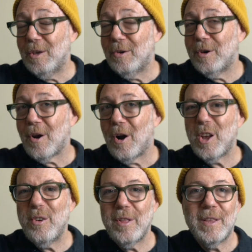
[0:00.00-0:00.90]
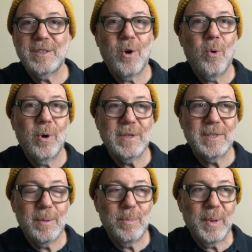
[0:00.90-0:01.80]
could argue that this chord is
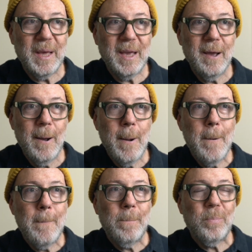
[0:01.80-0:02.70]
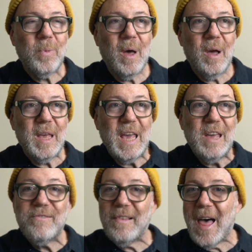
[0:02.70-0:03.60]
simply E
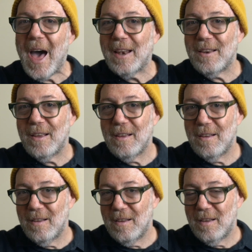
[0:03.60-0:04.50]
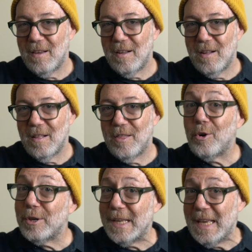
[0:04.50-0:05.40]
flat
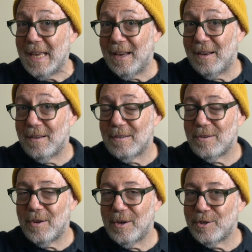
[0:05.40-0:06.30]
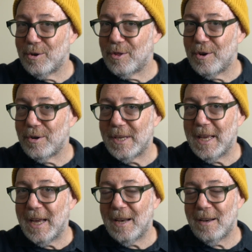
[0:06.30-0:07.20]
13. So here's your
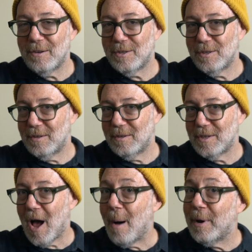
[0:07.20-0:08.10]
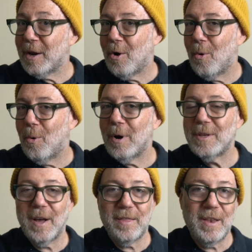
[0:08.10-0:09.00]
13. There's a dominant chord. It's
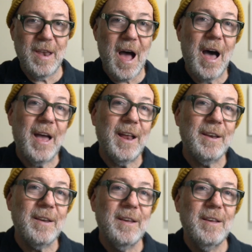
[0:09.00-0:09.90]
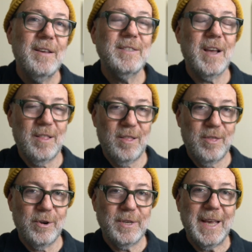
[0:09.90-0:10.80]
got the 9. It's got the
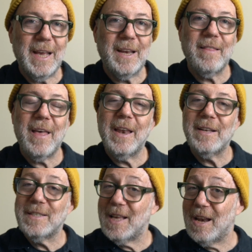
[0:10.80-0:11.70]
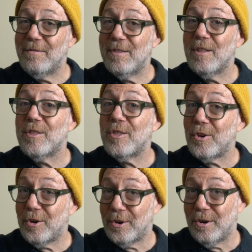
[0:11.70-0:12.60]
13. And then instead of the
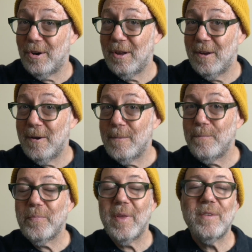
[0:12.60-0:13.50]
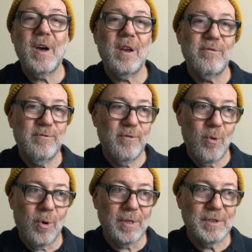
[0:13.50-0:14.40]
third, it's got a
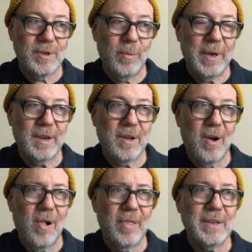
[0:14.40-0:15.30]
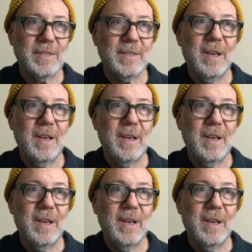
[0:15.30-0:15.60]
fourth. So we could call this